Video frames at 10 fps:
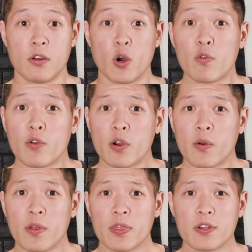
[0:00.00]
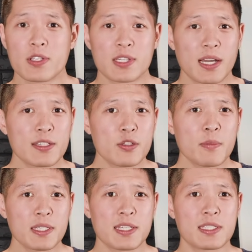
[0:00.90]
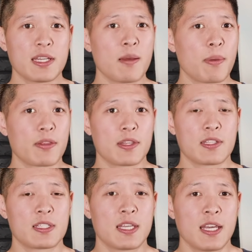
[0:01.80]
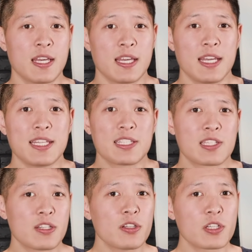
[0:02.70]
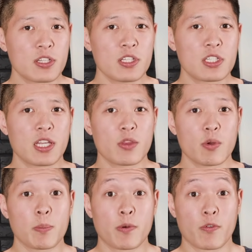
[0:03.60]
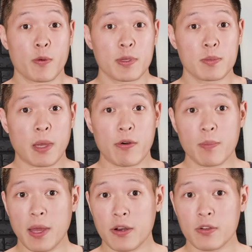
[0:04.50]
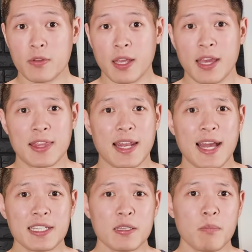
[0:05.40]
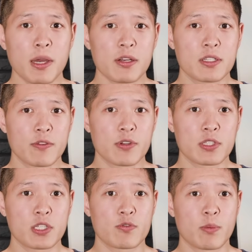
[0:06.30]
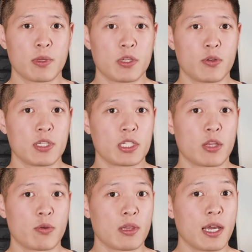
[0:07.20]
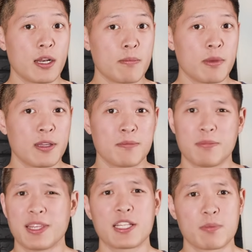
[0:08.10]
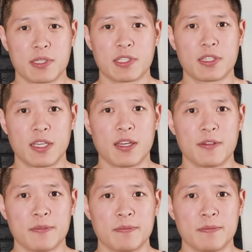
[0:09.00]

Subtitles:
Overall, there's not too much to say about this. It's still a good Gen 3 performance power paddle that has some minor differences from the Yola Gen 3 lineup, but that's basically it.